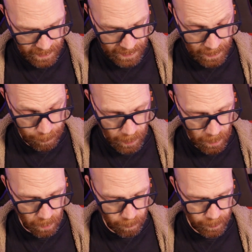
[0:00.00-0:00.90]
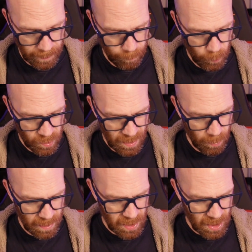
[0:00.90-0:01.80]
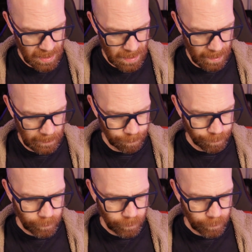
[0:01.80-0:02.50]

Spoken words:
in a pot, but we'll see what this tastes like.